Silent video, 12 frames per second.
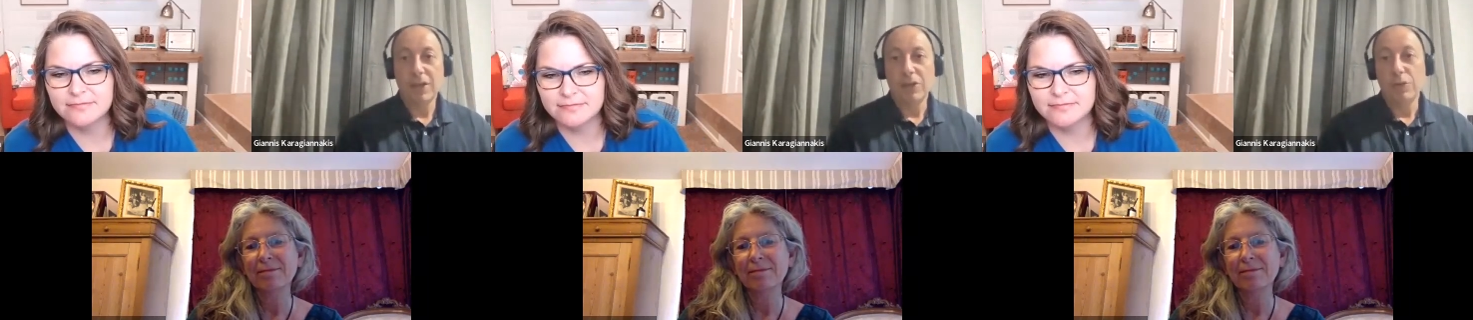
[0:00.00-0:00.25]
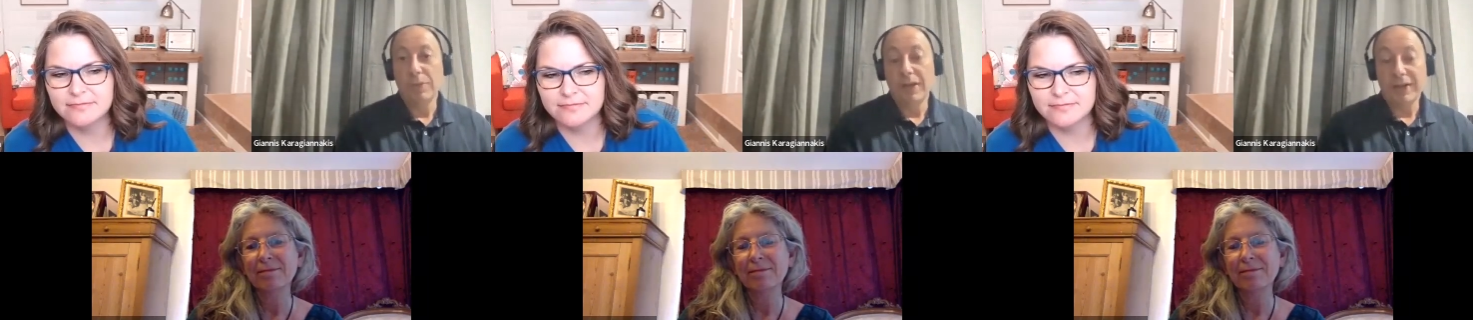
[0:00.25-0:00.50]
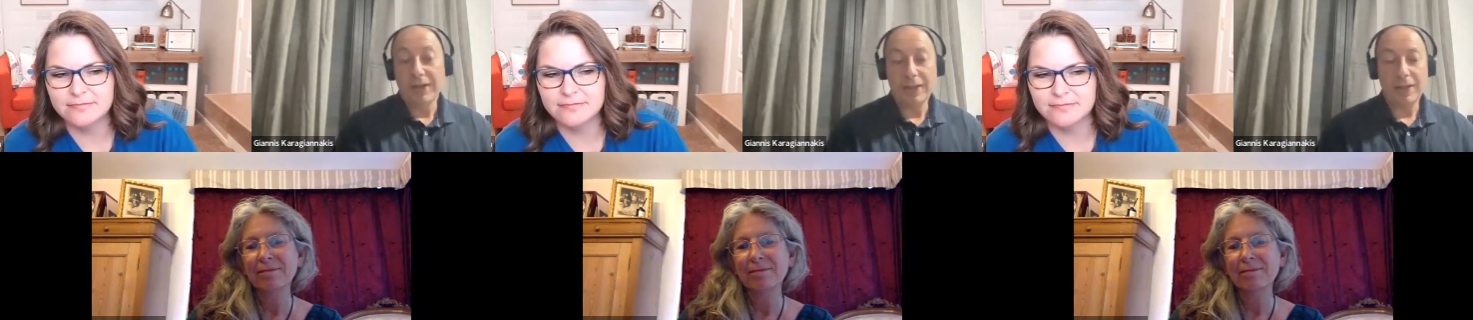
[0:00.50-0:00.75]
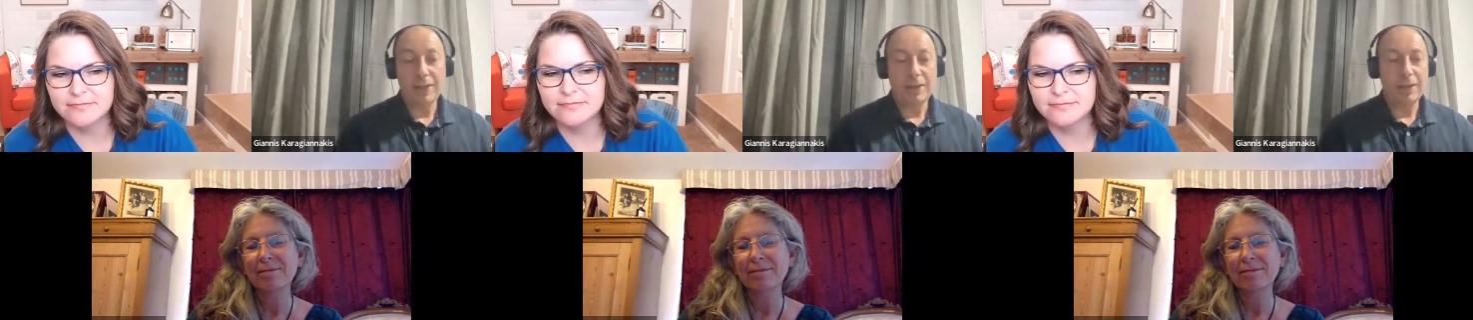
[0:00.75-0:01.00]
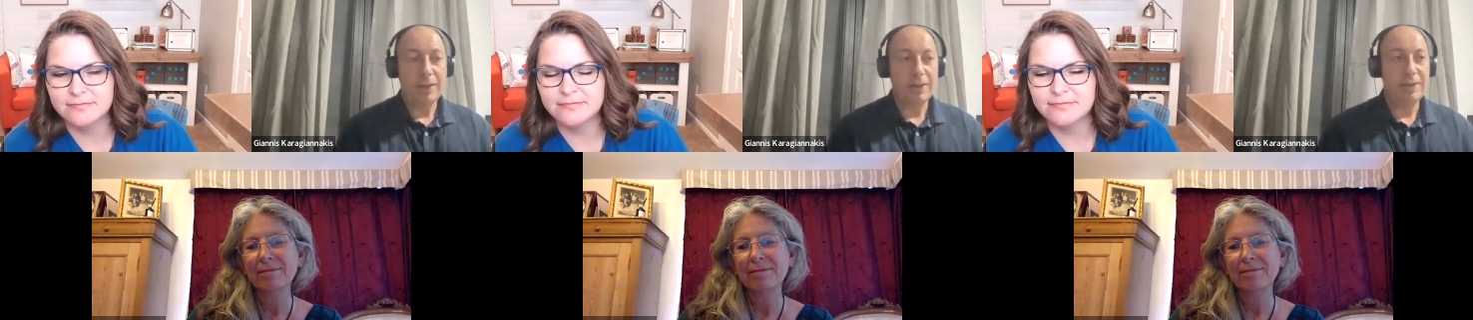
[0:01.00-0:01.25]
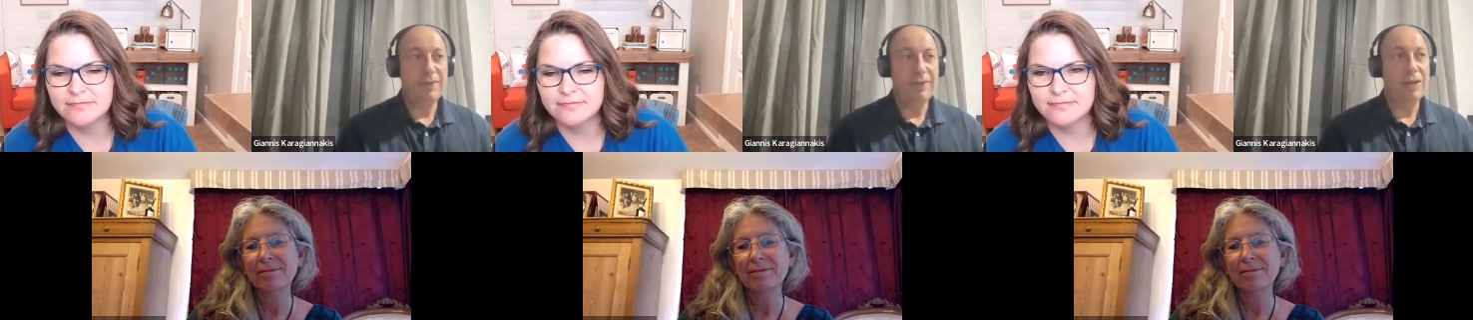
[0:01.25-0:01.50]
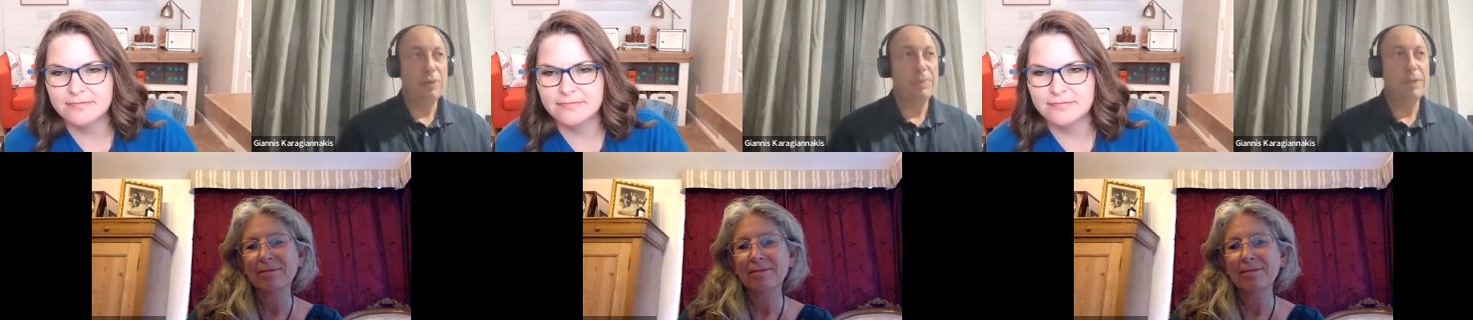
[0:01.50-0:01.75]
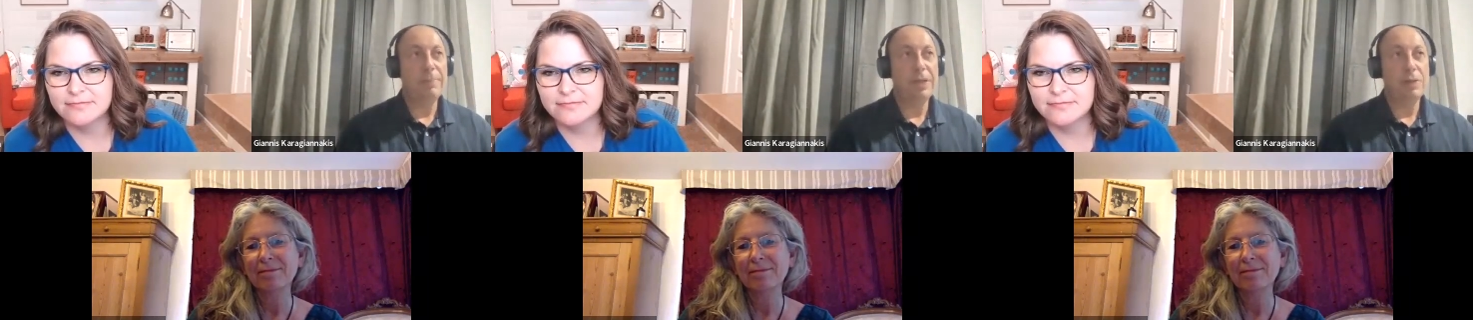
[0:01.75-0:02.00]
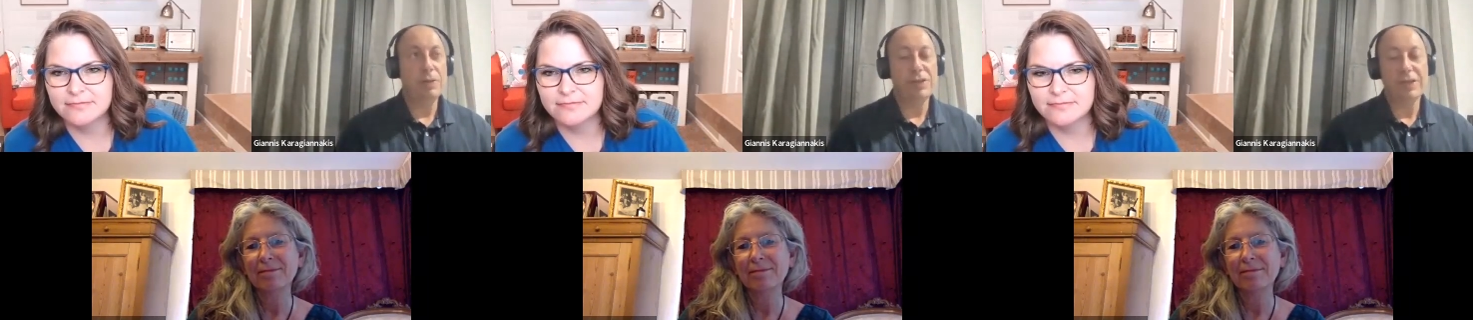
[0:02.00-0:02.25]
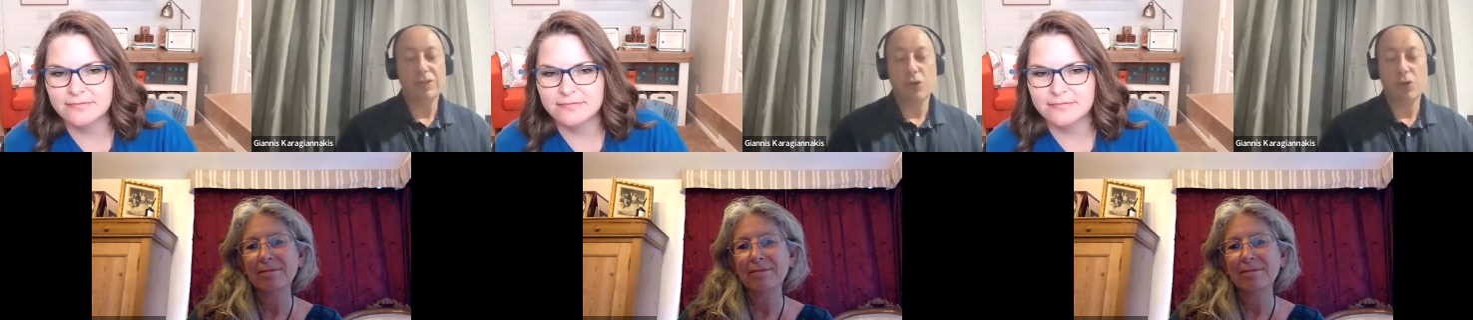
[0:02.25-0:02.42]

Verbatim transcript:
Speaker 1: numerical uh, development because it's